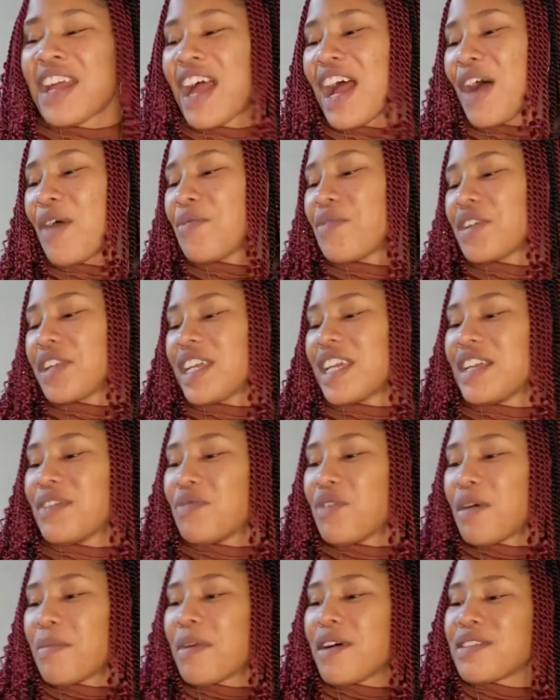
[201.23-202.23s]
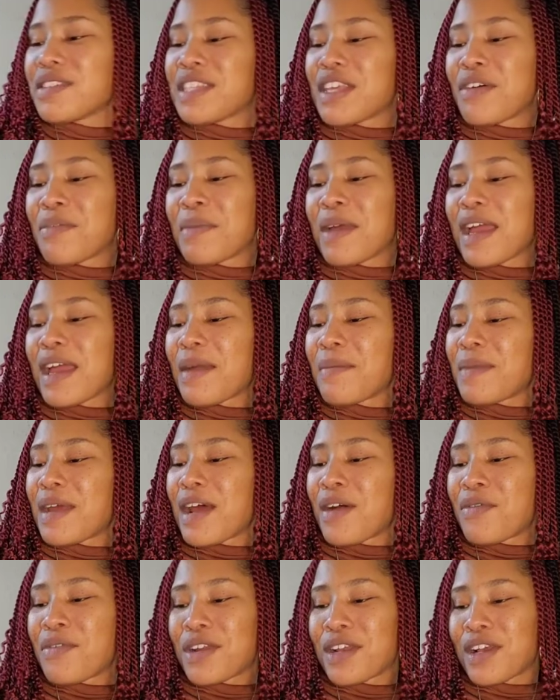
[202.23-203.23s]
I want to eat one more so bad, but I
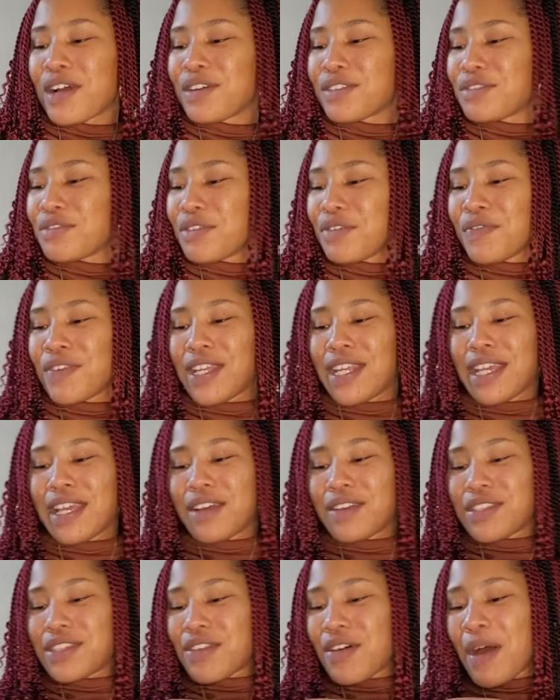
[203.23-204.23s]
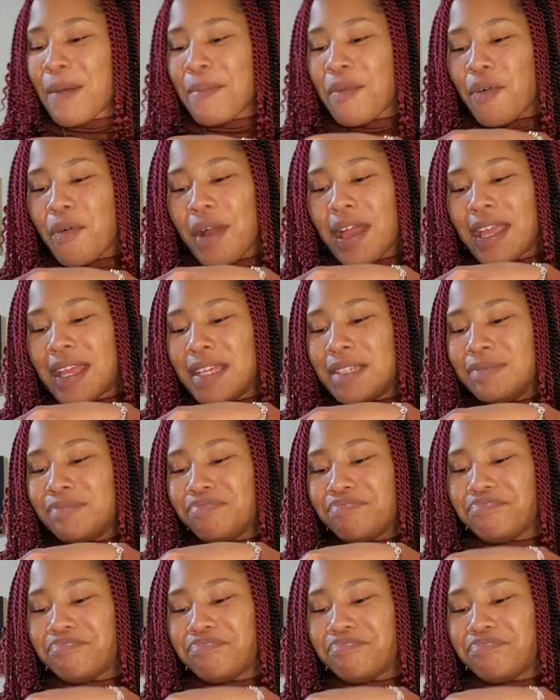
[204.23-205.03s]
want to go through the video. So I'm going to wait.